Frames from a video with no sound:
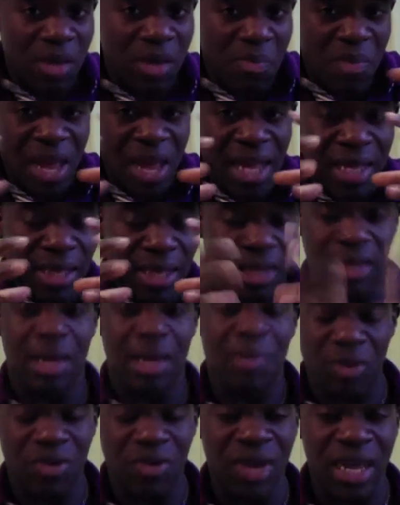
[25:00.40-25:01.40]
make a
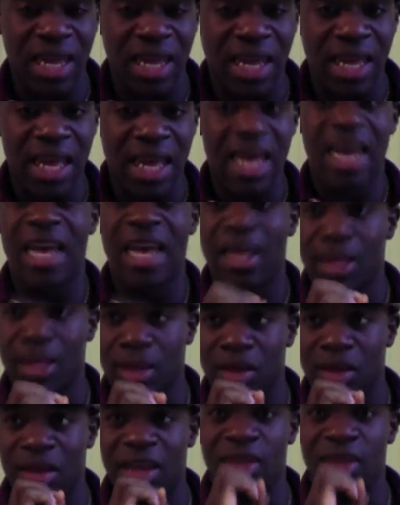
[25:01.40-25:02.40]
summary and so
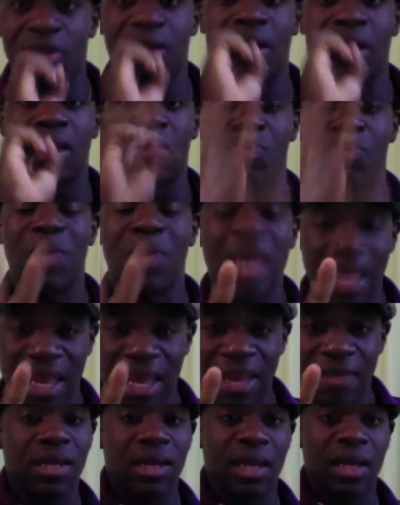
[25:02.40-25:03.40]
that you can speak.
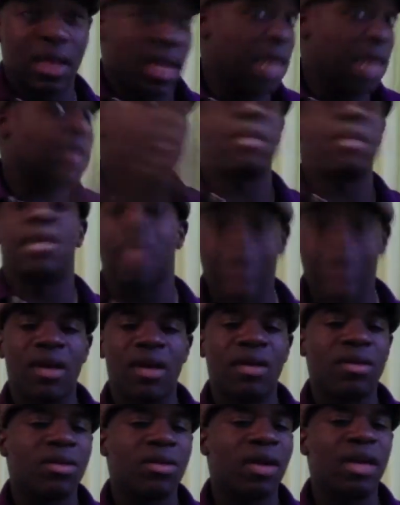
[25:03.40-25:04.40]
That's it.
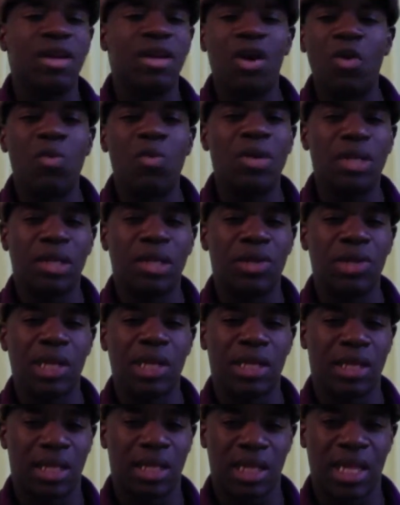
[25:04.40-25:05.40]
So I don't want students
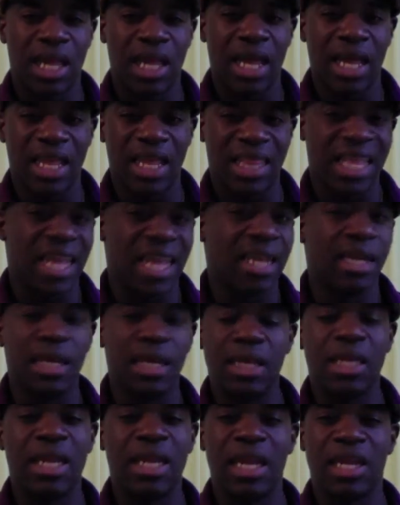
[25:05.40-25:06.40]
to think that
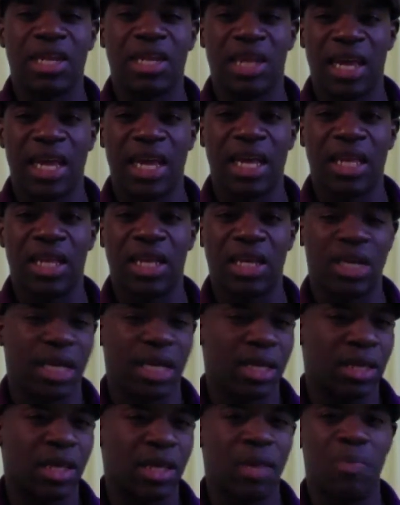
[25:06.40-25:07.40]
listening to English is
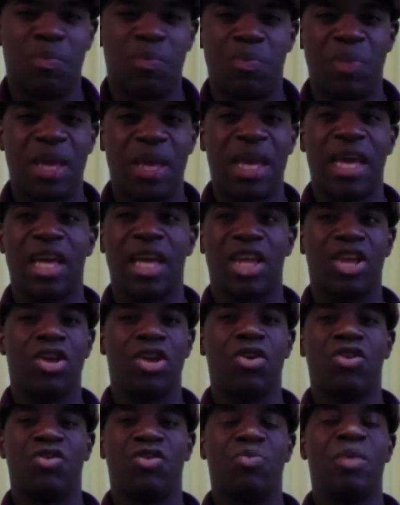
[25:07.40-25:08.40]
some big,
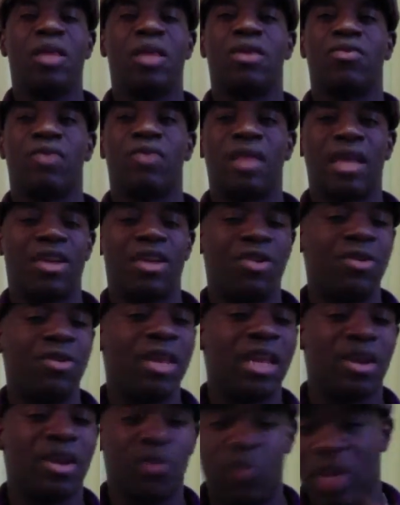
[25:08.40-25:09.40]
huge mystery that you need
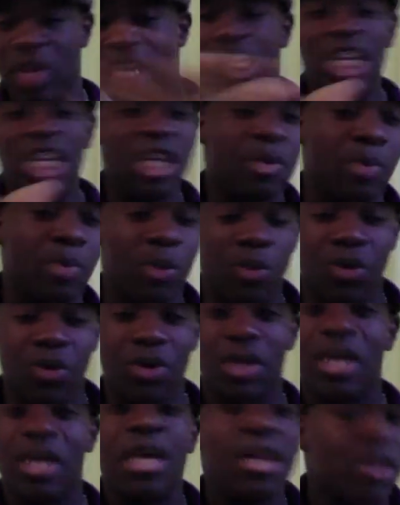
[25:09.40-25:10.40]
a Ouija board
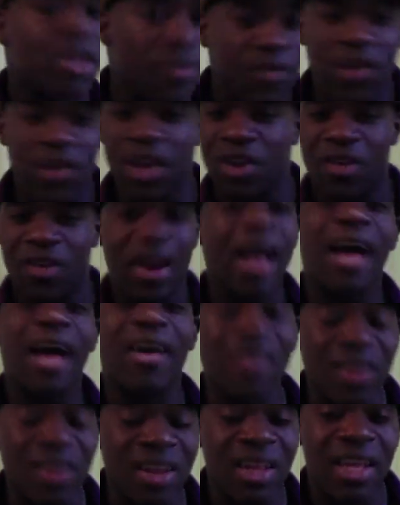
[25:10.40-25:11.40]
to figure
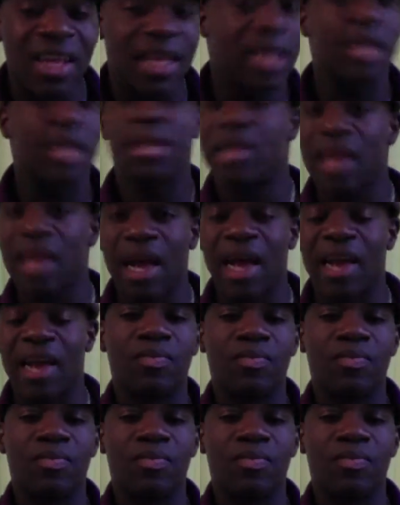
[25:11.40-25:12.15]
out. It's not.